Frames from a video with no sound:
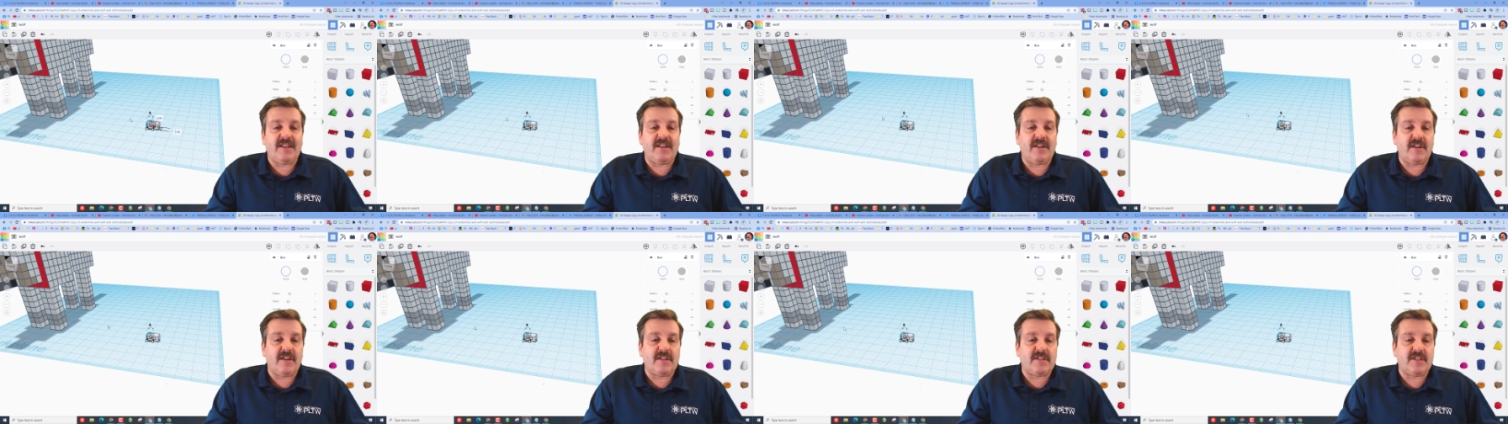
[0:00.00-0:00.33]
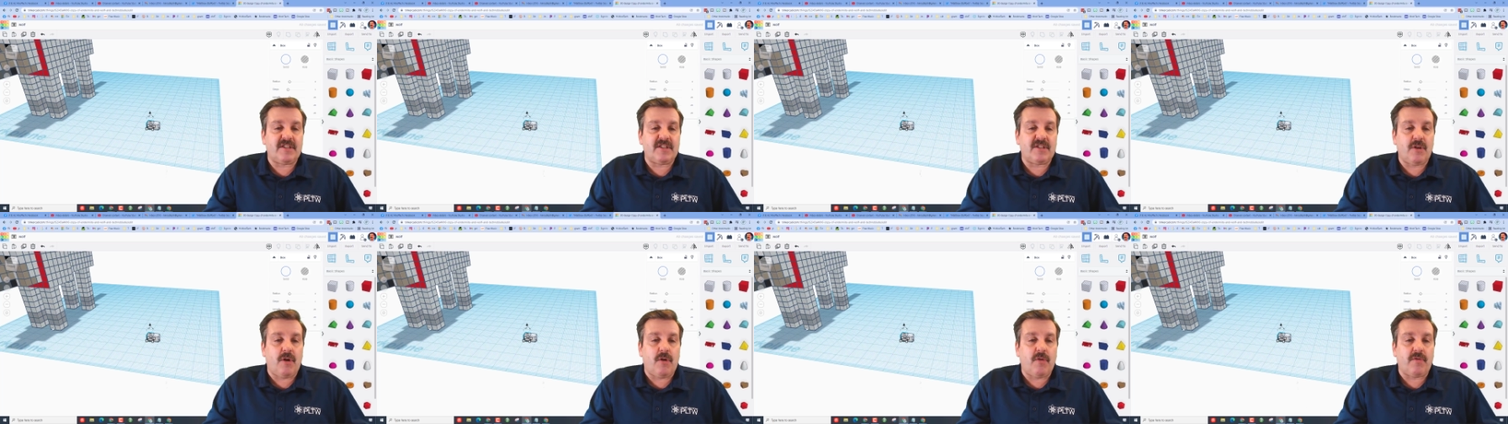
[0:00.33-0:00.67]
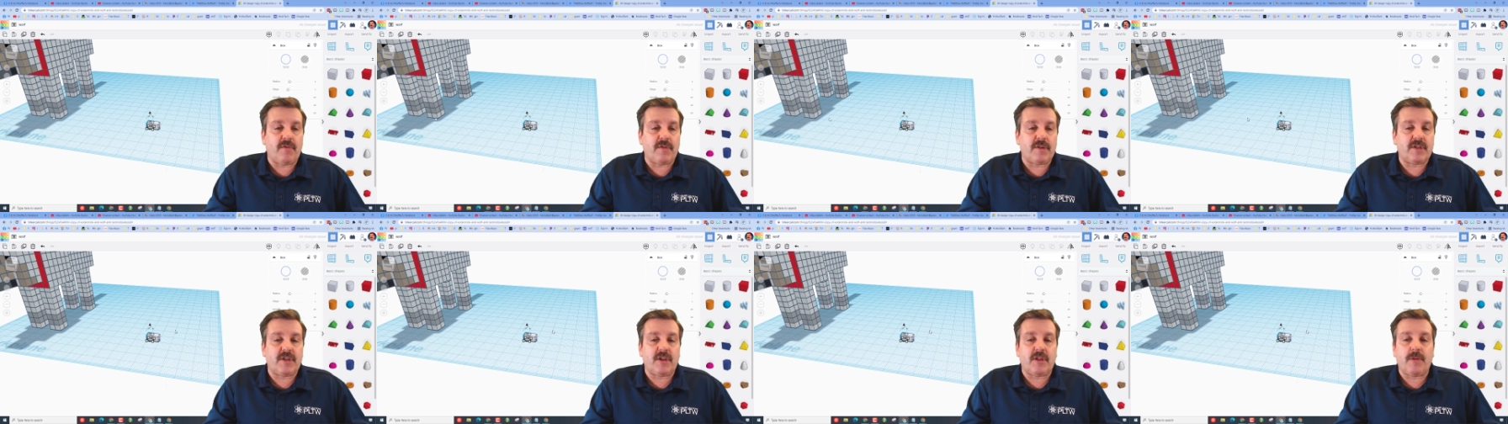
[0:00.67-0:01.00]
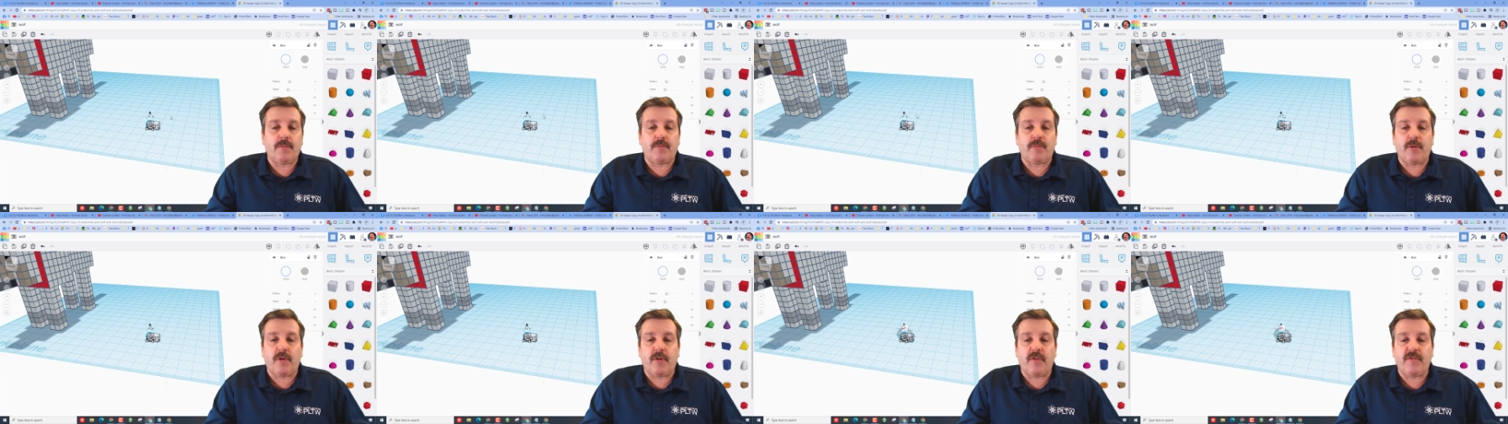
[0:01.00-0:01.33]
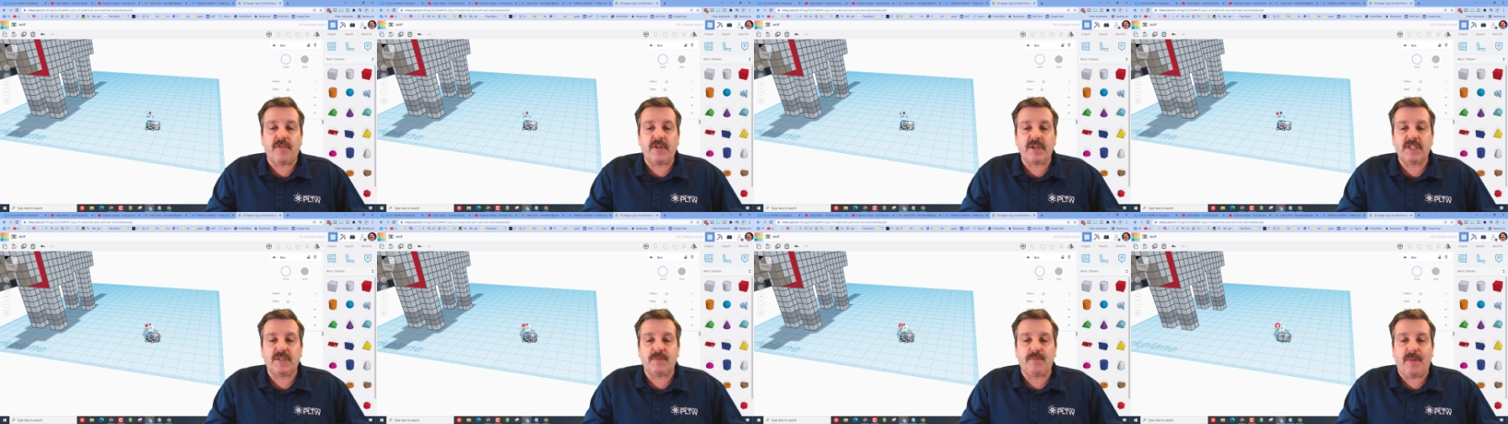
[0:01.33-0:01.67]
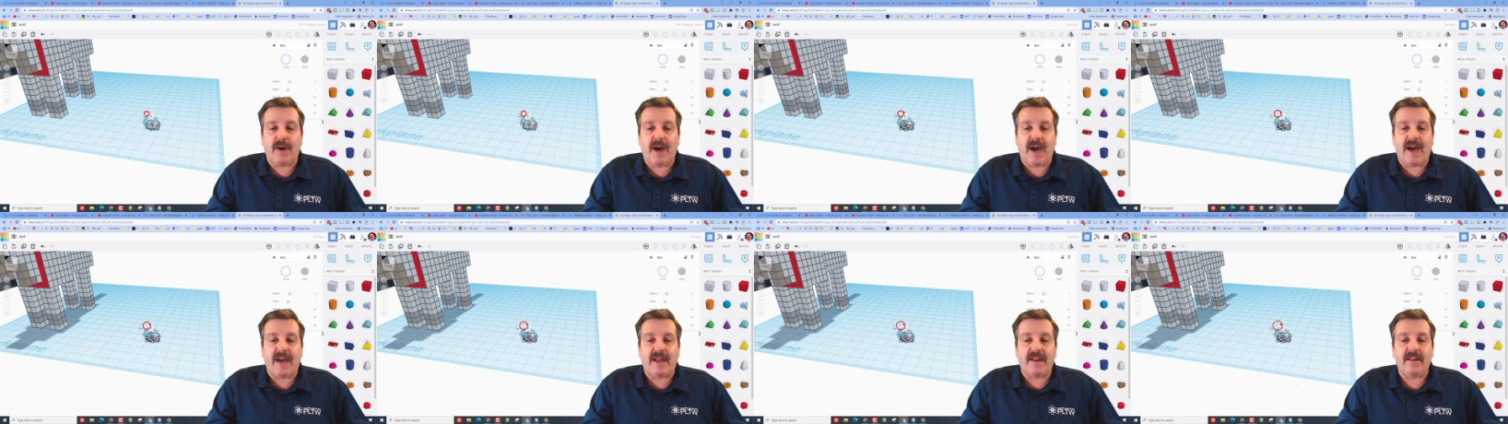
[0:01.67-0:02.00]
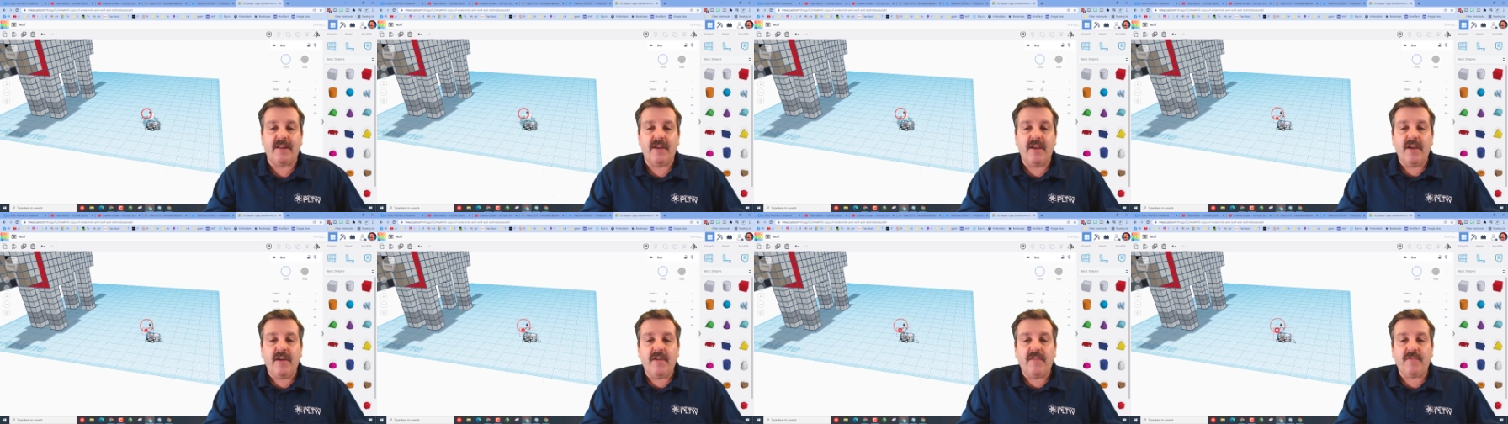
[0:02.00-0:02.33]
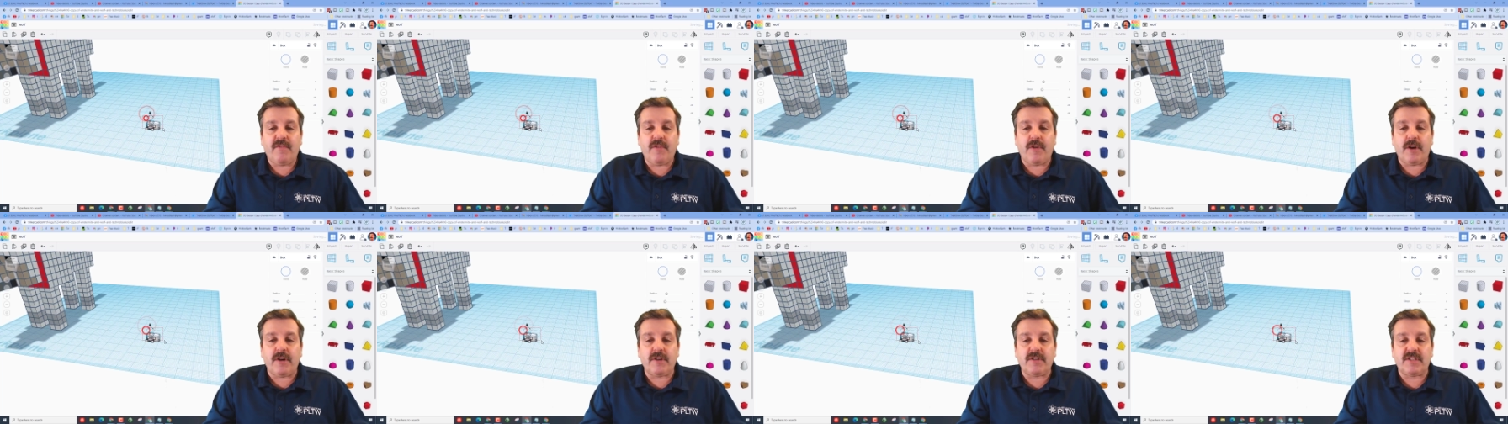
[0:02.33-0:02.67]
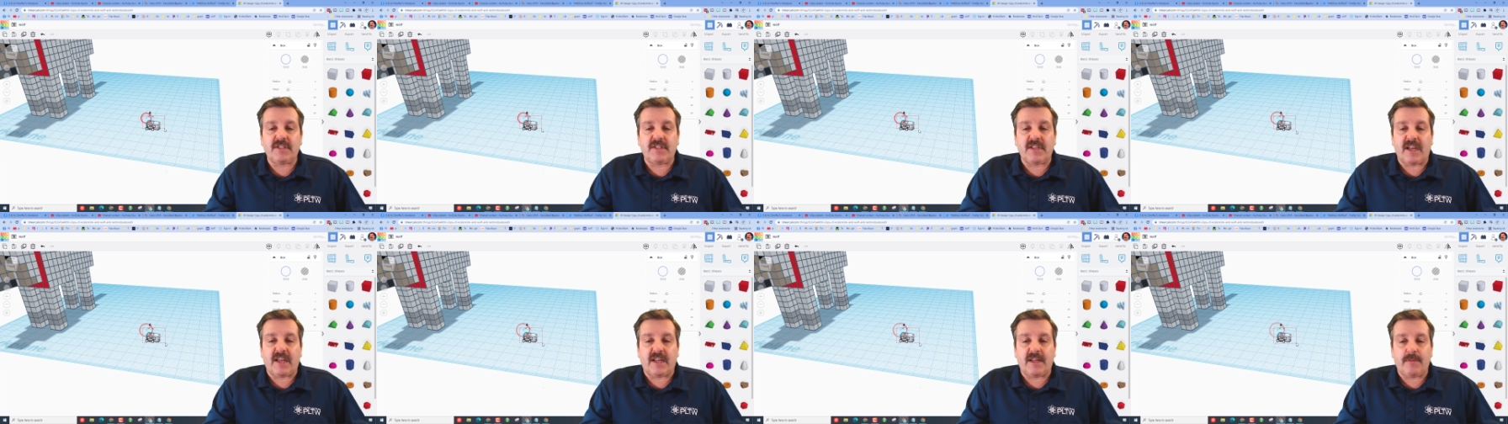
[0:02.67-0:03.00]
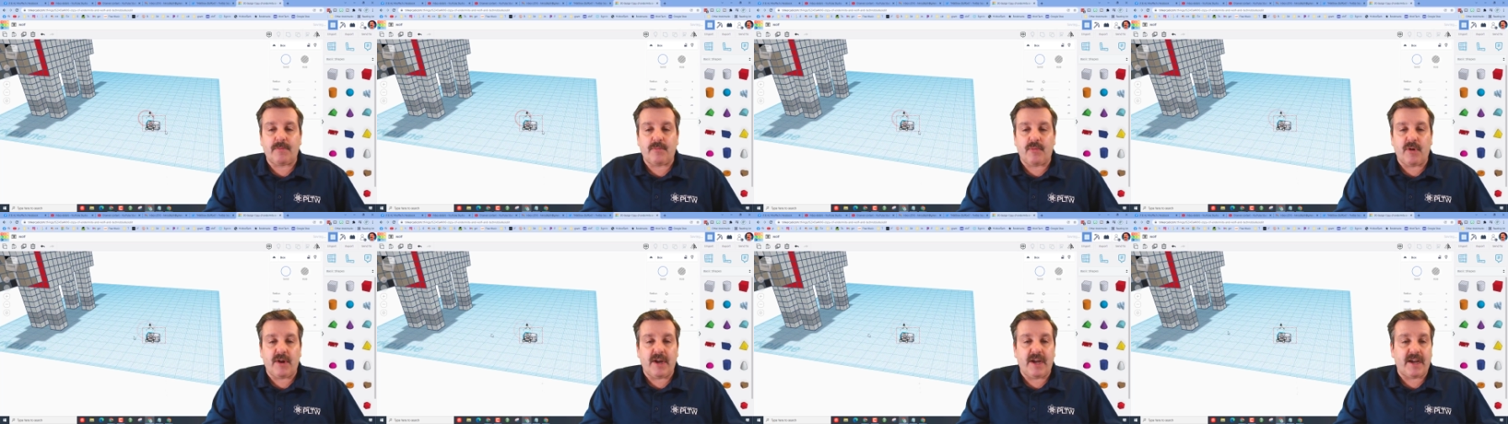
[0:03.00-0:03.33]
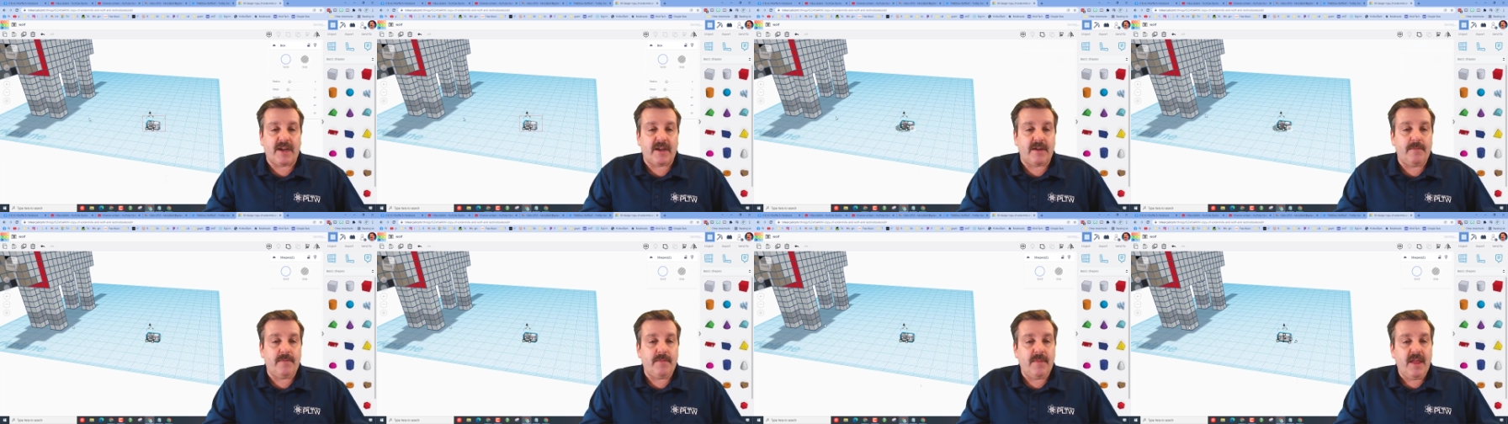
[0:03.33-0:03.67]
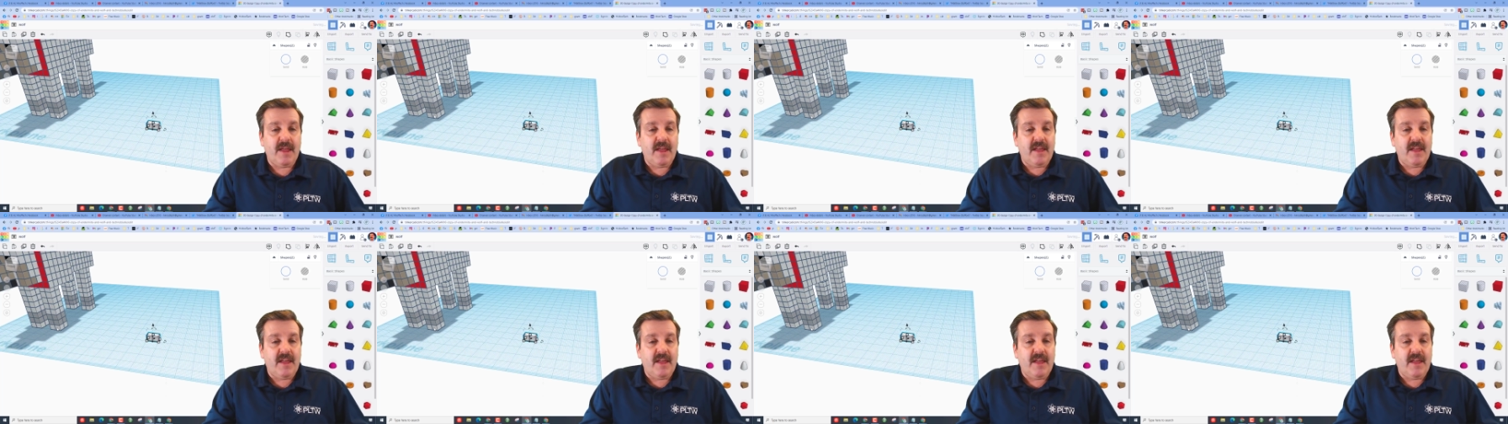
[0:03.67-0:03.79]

nudges over to the perfect spot for our second brick.